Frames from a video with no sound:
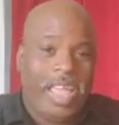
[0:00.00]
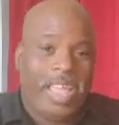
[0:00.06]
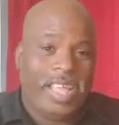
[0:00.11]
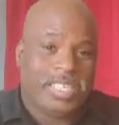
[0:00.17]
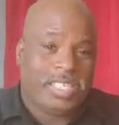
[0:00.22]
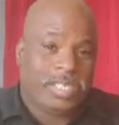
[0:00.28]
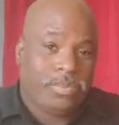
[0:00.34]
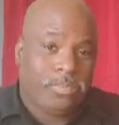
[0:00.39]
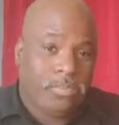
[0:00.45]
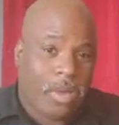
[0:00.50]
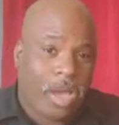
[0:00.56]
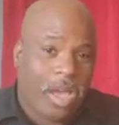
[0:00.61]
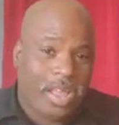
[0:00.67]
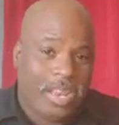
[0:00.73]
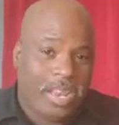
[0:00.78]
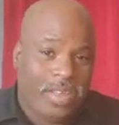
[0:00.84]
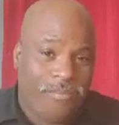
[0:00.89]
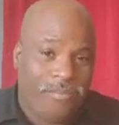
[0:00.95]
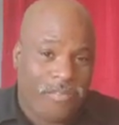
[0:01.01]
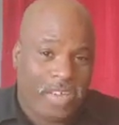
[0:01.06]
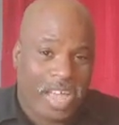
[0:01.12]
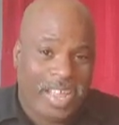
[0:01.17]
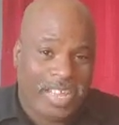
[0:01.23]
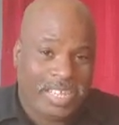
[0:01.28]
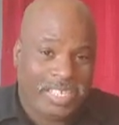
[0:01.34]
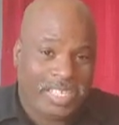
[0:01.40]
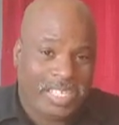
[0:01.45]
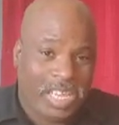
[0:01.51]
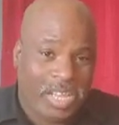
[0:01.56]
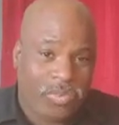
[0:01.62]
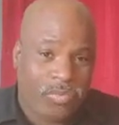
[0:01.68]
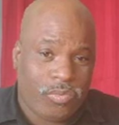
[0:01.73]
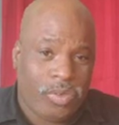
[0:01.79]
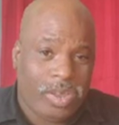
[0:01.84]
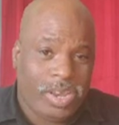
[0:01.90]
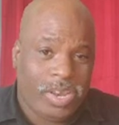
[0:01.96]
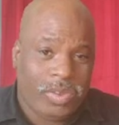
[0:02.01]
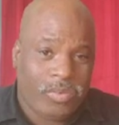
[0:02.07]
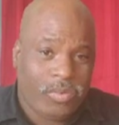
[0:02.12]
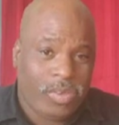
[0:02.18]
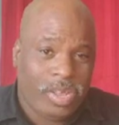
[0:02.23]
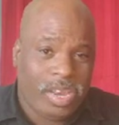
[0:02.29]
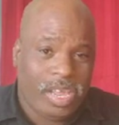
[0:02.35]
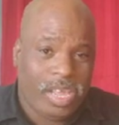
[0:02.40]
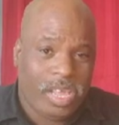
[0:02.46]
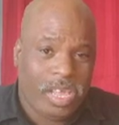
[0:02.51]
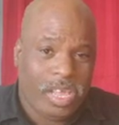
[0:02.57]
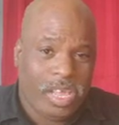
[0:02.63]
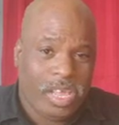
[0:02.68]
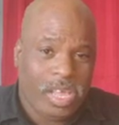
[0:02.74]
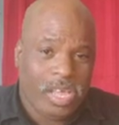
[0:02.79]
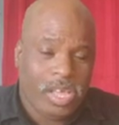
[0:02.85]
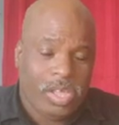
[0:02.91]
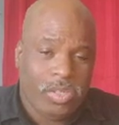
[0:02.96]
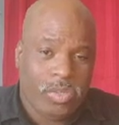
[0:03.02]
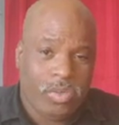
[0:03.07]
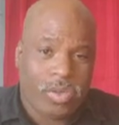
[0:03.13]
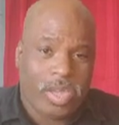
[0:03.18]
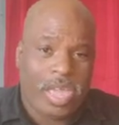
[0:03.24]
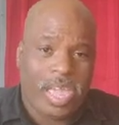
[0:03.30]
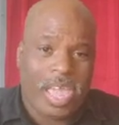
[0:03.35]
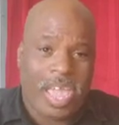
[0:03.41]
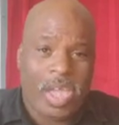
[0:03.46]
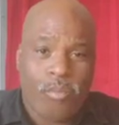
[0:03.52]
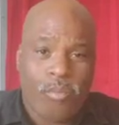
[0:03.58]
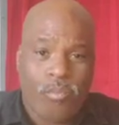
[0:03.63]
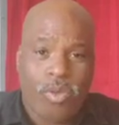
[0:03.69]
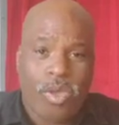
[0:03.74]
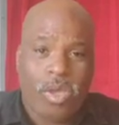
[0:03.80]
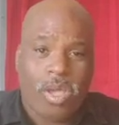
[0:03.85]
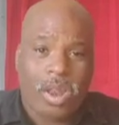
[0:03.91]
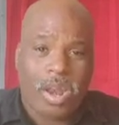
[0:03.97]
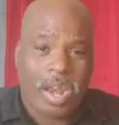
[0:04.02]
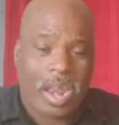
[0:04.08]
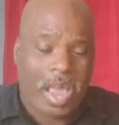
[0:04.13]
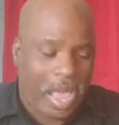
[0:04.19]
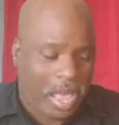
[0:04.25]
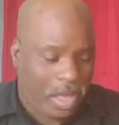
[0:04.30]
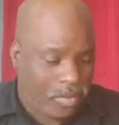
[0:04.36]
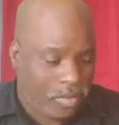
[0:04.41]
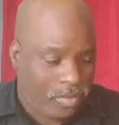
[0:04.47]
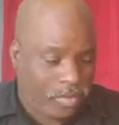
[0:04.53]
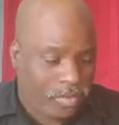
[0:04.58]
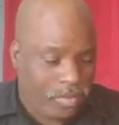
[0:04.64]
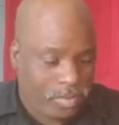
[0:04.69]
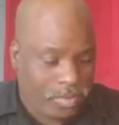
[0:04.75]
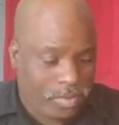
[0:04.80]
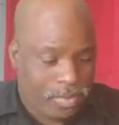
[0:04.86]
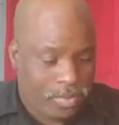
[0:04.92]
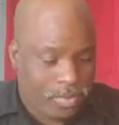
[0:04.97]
For a smart device in 2020, you get a real loud.